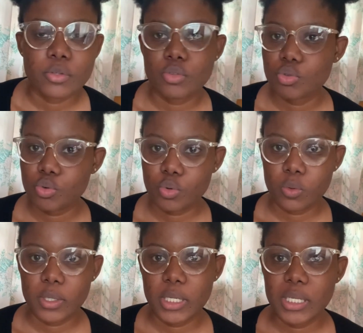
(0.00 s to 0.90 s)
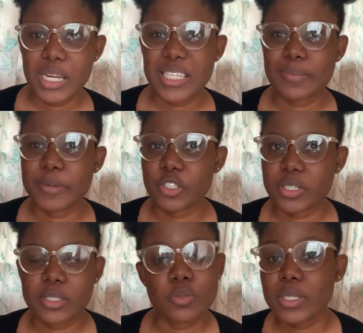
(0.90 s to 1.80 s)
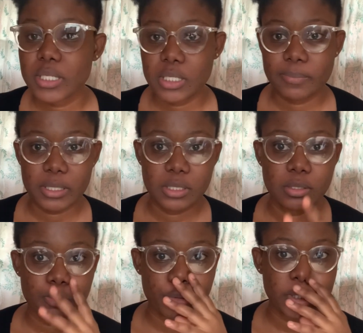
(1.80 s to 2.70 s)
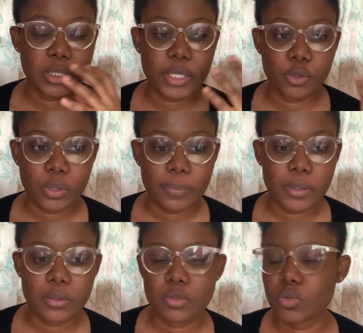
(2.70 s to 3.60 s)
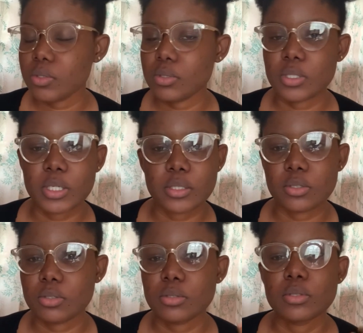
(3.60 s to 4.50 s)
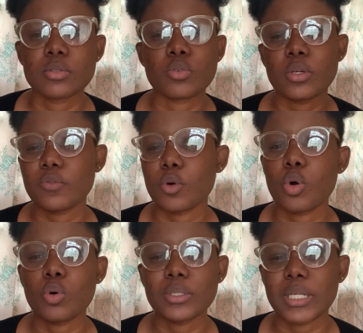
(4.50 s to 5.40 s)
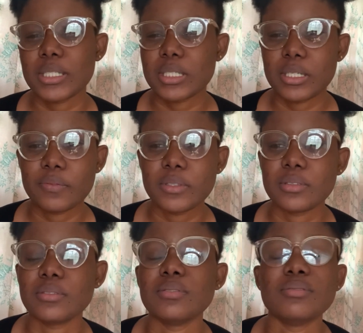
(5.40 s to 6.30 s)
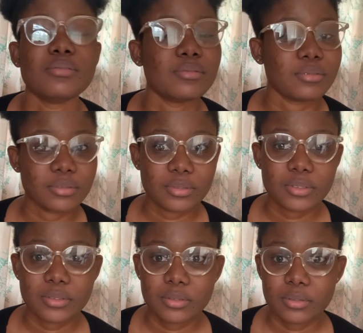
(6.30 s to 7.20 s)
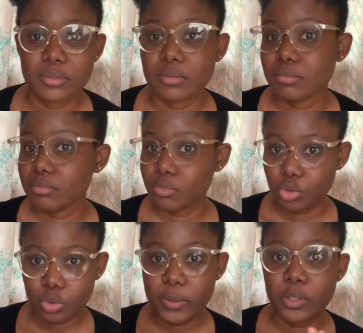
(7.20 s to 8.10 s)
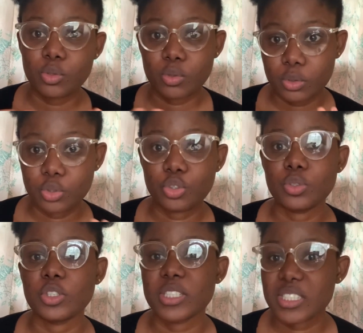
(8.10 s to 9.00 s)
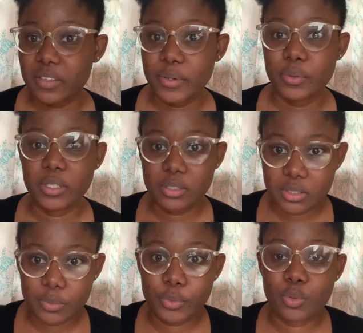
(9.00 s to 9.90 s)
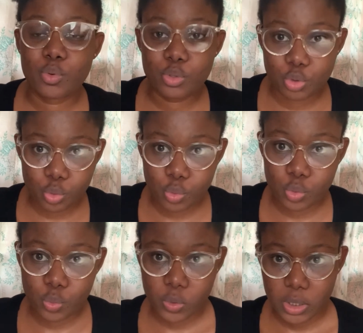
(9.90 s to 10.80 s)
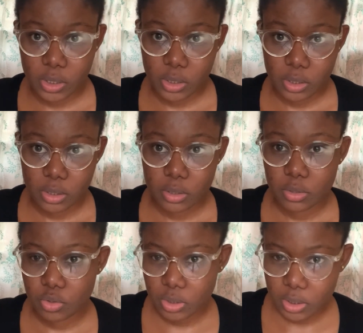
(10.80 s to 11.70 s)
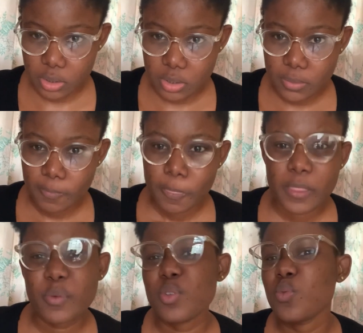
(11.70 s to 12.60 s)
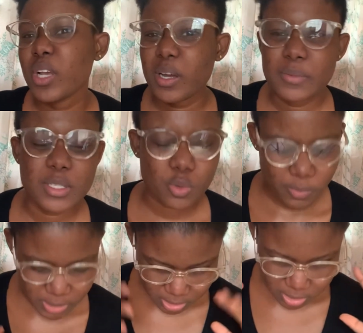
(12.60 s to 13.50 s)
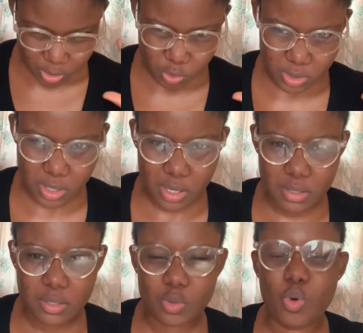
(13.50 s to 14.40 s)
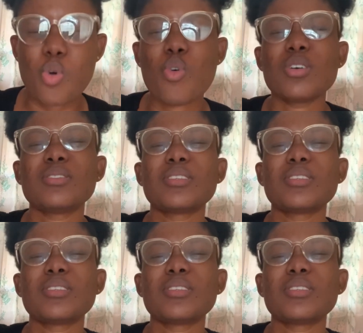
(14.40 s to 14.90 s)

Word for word: So, in as much, don't let anybody pressure you about going to church, going for all night and everything. You and God, you should just have a relationship with God your own way. You get. When you wake up, just commit the day to His hands. God.